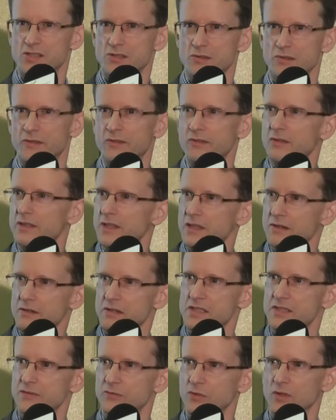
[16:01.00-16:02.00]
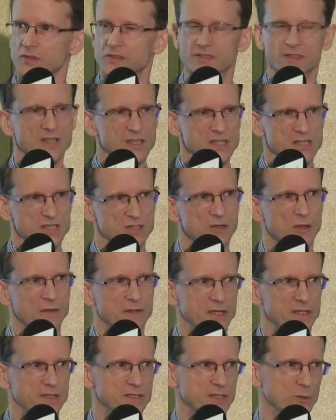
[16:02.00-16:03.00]
2 and 3 year intervals. It's not
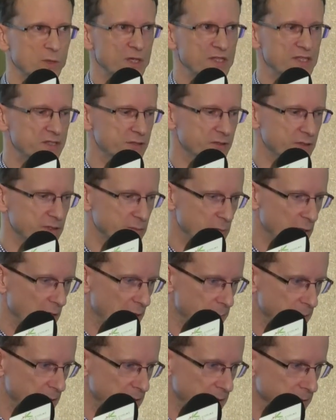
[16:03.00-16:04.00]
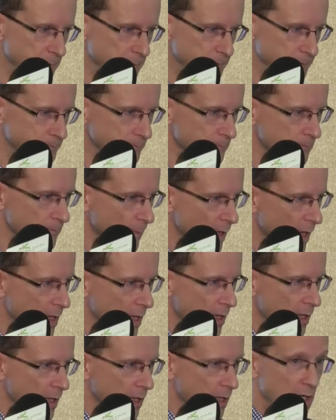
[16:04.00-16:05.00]
the ideal way to do it, in my opinion.
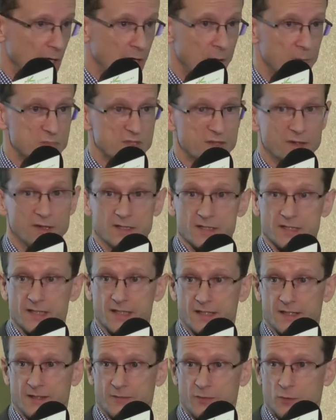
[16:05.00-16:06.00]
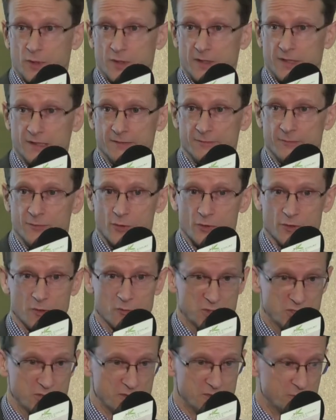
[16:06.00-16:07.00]
So I'd like to thank everyone for the
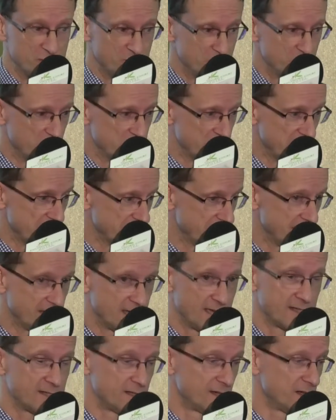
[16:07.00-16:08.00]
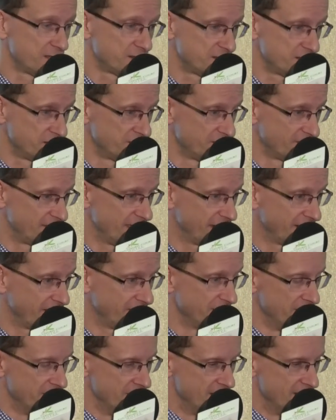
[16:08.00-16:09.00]
opportunity to present here, and I'd like to
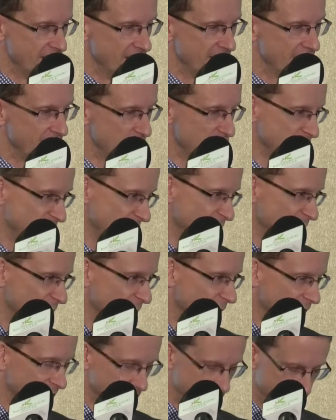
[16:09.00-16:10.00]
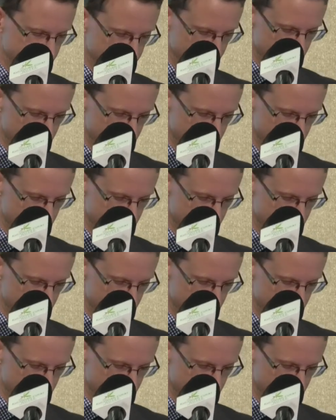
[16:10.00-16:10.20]
thank some of my,